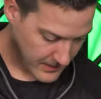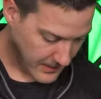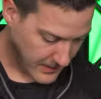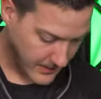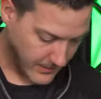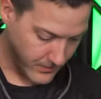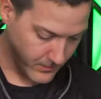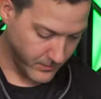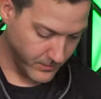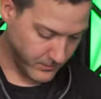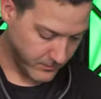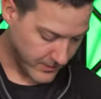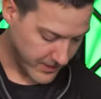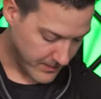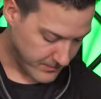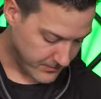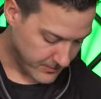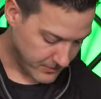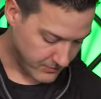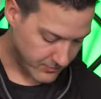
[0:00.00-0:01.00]
And then we'll
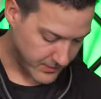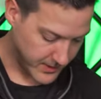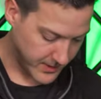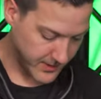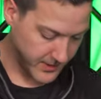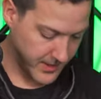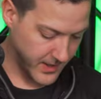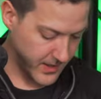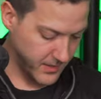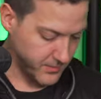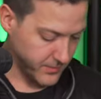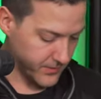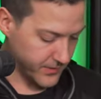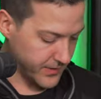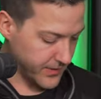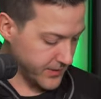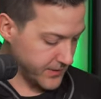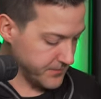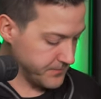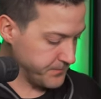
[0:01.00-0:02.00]
grab the green cable
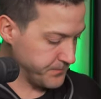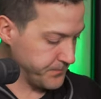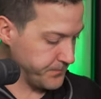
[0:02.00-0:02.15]
here.